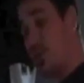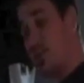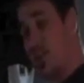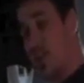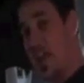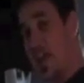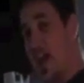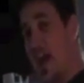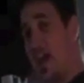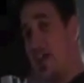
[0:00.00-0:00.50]
your
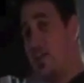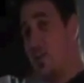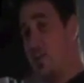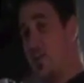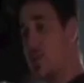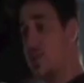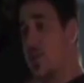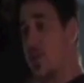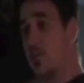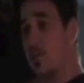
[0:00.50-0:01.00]
day. I do
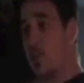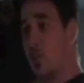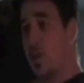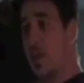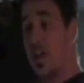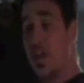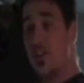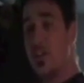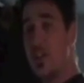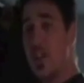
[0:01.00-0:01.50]
this in the
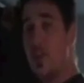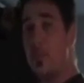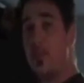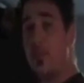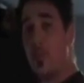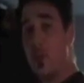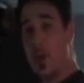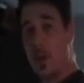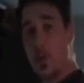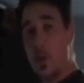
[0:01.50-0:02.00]
morning every day
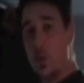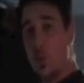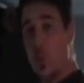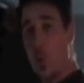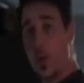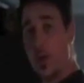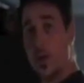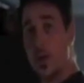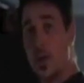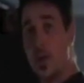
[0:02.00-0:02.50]
before I go to
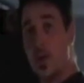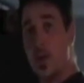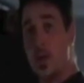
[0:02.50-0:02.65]
work,